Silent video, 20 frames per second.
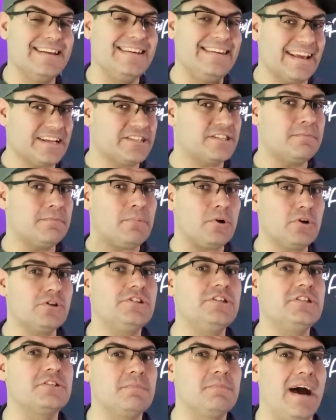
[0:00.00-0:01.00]
next the
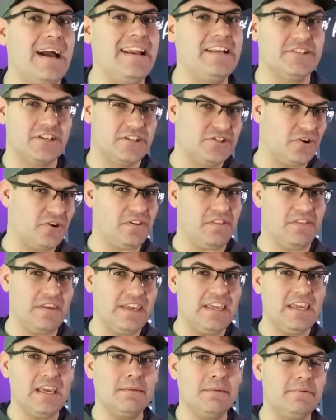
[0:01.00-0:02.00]
person's mind is gonna start
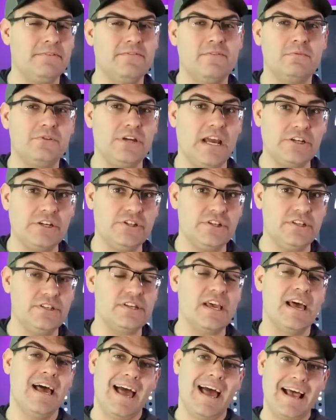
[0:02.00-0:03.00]
thinking up of
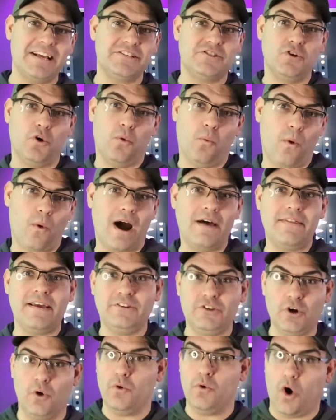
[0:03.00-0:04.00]
objections as to why they
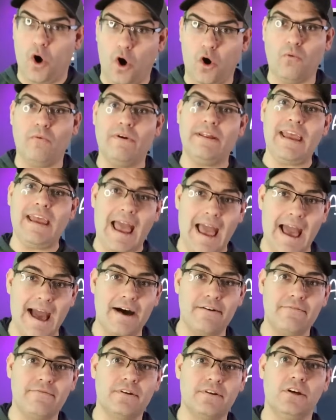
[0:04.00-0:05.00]
don't already
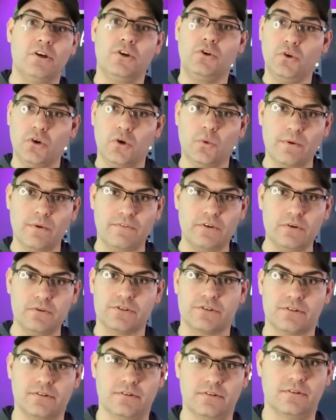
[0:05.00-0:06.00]
have Google
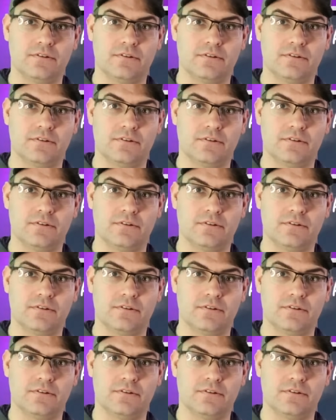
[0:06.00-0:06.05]
reviews.